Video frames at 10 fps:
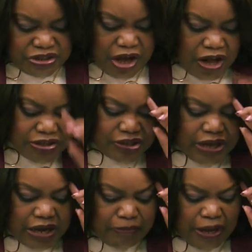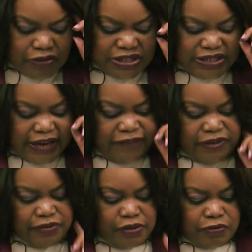talks a lot about
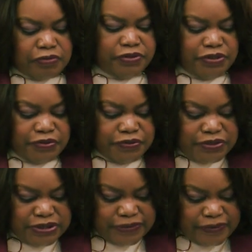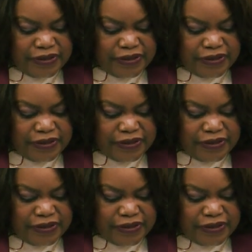saving local news.